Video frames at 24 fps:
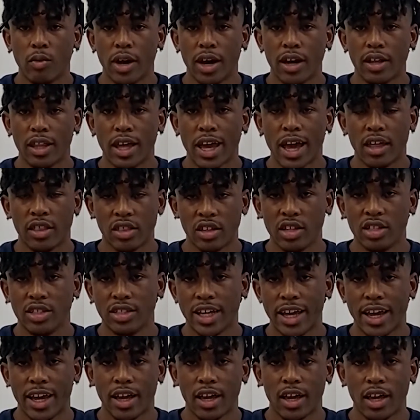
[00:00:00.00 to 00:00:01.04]
where the athlete is
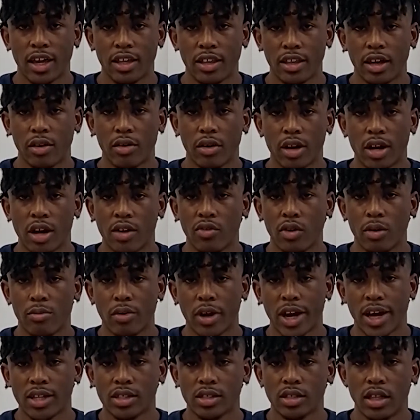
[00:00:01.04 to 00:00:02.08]
at in their recovery
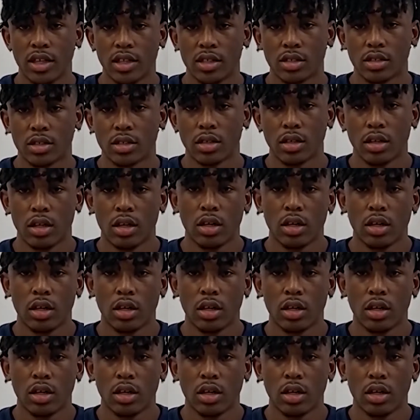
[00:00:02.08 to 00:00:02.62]
process.